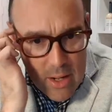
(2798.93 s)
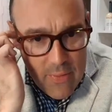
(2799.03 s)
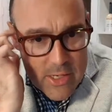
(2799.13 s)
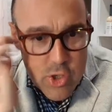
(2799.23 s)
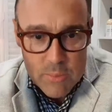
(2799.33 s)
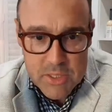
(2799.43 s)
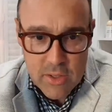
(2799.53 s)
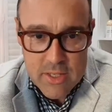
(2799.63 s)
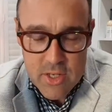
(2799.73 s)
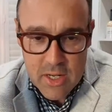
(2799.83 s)
And then Trump
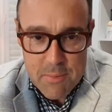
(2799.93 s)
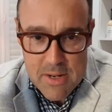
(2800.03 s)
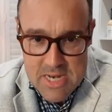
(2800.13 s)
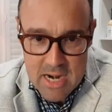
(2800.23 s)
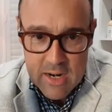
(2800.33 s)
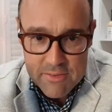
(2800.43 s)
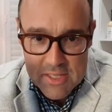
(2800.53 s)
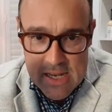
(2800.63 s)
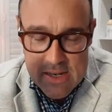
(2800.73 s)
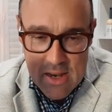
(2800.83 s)
started talking about tariffs
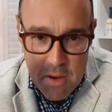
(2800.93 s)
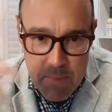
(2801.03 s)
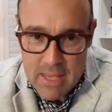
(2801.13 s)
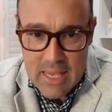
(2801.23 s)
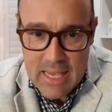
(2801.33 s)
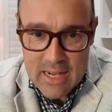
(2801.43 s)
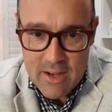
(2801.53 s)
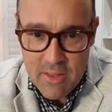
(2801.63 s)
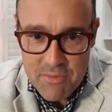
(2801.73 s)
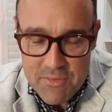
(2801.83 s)
and making
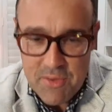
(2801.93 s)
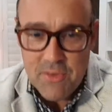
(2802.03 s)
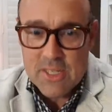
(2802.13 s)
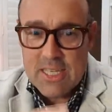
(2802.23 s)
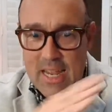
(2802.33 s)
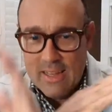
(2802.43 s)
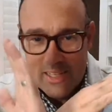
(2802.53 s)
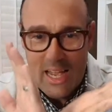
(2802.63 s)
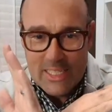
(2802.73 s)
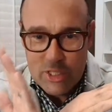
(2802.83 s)
Canada the 51st state, and the
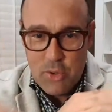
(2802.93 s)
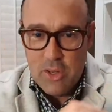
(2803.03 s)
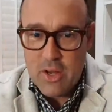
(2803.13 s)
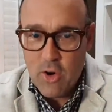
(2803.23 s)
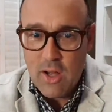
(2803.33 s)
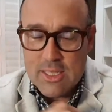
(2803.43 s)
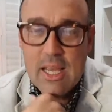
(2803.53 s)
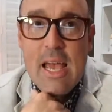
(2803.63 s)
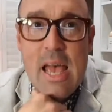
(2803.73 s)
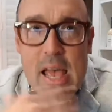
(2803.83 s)
lines totally crossed.
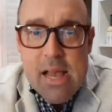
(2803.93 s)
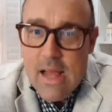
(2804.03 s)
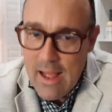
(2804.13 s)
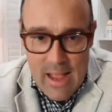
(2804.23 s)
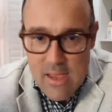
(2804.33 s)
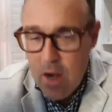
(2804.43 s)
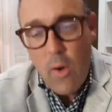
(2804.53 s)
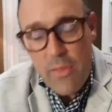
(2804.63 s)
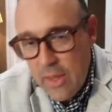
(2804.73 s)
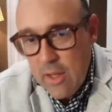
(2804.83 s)

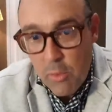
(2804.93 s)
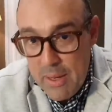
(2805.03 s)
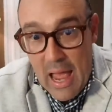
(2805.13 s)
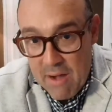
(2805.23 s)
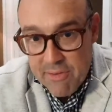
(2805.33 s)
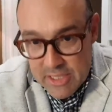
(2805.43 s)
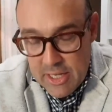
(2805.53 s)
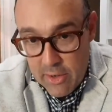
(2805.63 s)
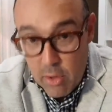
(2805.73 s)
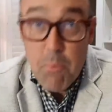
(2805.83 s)
I think it'll be
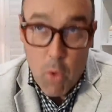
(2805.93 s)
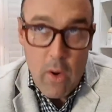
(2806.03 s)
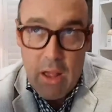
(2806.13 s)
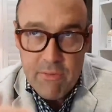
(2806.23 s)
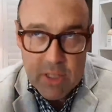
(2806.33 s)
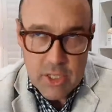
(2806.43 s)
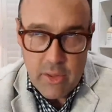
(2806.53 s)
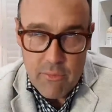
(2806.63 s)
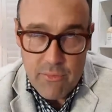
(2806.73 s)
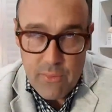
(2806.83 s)
more
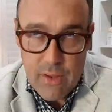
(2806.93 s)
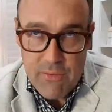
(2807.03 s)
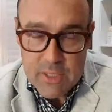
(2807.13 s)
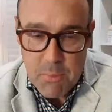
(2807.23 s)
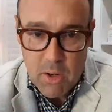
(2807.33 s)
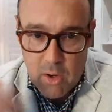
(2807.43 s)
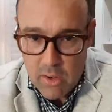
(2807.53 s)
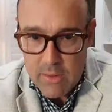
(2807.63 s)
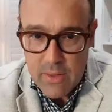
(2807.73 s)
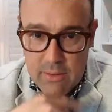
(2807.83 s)
adversarial if it's Mark
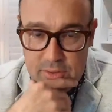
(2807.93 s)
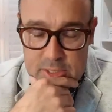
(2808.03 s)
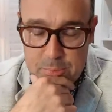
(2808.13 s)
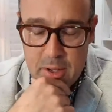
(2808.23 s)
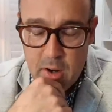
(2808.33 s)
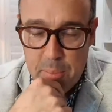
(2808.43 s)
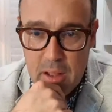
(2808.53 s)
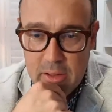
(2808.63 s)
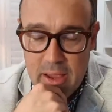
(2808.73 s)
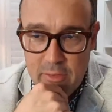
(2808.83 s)
Carney than if it's Pierre
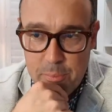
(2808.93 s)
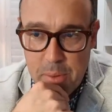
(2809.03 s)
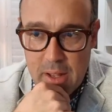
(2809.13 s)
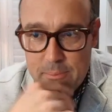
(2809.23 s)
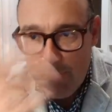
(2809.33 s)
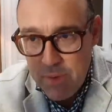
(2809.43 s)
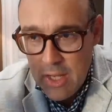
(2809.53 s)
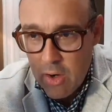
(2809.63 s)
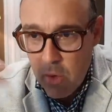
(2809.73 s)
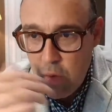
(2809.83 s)
Poilievre, but,
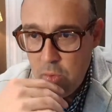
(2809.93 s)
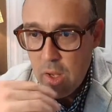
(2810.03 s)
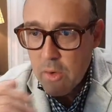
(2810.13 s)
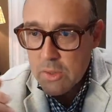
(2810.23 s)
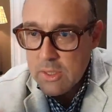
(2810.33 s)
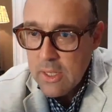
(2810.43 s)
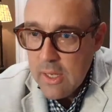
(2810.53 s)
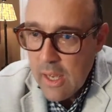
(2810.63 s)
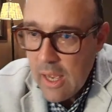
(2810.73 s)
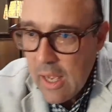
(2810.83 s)
who knows?
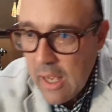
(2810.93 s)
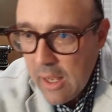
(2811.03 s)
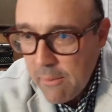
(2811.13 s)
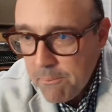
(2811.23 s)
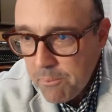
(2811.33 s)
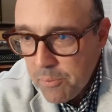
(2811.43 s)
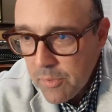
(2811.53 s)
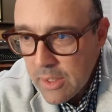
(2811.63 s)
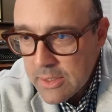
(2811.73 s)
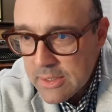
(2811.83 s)

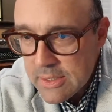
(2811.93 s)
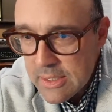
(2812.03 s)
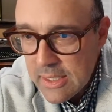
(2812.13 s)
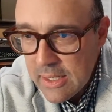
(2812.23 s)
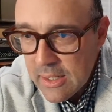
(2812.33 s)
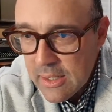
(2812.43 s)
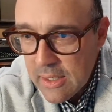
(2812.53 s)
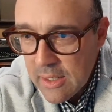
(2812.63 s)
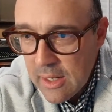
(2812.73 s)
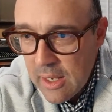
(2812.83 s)
Let's see.
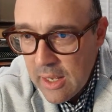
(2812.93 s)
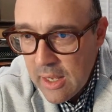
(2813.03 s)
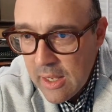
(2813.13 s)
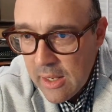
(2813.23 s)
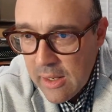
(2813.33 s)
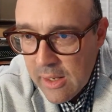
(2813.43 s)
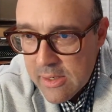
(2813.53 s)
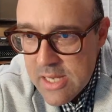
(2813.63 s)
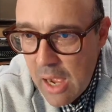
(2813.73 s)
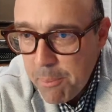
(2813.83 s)
Tom
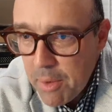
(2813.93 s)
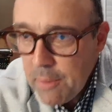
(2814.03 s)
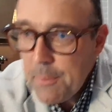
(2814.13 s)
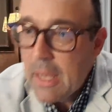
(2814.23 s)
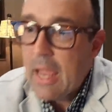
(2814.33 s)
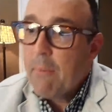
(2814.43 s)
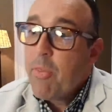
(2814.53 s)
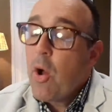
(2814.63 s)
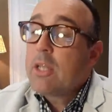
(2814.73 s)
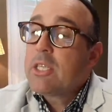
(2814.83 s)
Birmingham,
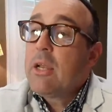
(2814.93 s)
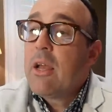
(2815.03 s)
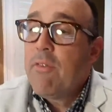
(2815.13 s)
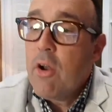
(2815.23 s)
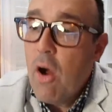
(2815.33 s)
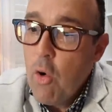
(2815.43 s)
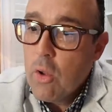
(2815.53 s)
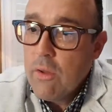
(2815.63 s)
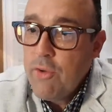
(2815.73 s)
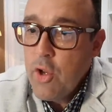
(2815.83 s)
thoughts on Governor
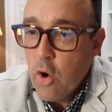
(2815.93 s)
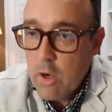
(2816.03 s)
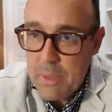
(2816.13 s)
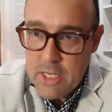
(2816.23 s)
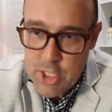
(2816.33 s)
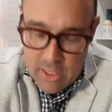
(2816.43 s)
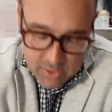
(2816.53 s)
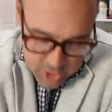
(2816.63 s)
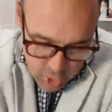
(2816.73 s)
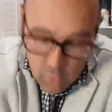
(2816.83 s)
Hochul of New York being
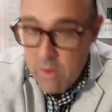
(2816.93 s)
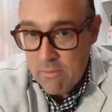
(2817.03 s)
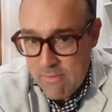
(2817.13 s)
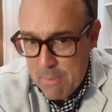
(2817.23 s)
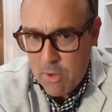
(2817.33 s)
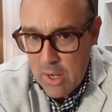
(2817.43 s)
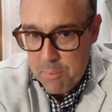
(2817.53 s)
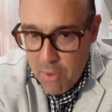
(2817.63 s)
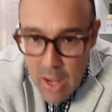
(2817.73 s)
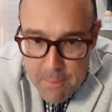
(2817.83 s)
challenged? So Democratic
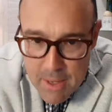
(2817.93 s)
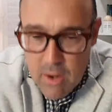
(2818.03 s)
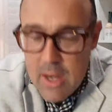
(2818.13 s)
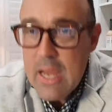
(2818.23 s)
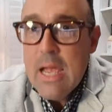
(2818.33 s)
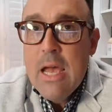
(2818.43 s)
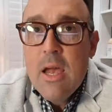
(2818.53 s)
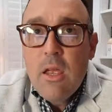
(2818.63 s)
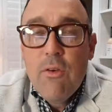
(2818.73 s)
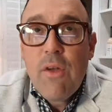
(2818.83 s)
primary,
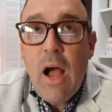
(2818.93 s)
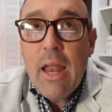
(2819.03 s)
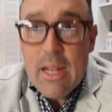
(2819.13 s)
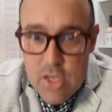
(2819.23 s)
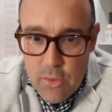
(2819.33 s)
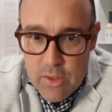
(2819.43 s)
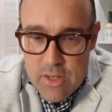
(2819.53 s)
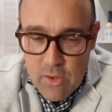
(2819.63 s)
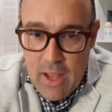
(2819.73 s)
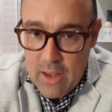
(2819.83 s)
you've got Antonio
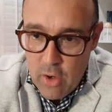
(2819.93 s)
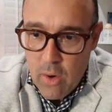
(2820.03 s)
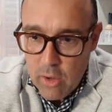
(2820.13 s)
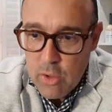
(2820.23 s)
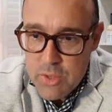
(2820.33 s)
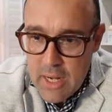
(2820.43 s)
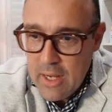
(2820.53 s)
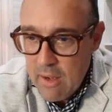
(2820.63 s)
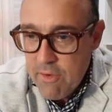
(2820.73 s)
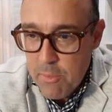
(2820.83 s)
Delgado, her
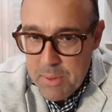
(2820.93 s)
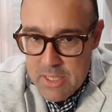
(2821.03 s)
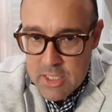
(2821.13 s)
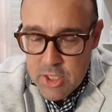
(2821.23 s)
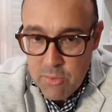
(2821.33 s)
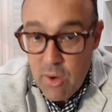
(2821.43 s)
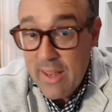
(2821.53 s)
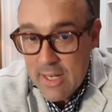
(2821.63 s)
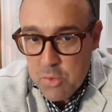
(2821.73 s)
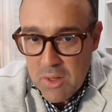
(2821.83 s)
lieutenant governor, potentially
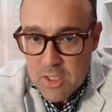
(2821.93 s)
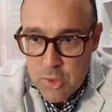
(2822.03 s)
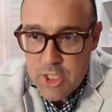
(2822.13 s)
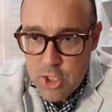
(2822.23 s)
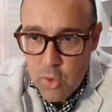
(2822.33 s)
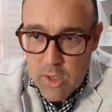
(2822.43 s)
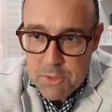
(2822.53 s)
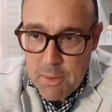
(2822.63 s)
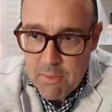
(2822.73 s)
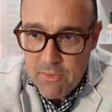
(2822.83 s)
running, as well as Richie
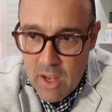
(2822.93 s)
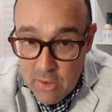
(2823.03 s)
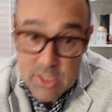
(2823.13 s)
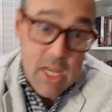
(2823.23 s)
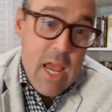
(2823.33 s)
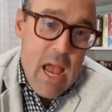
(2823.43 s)
Torres, member of Congress.